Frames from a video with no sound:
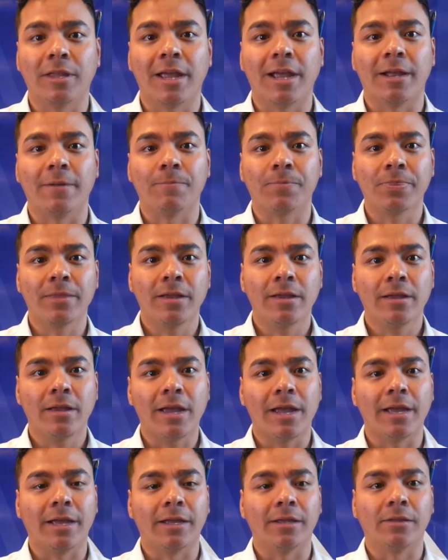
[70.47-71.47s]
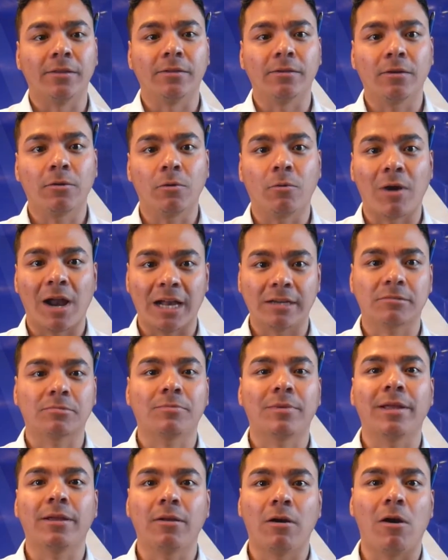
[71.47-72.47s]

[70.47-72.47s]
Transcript: and and grasp the,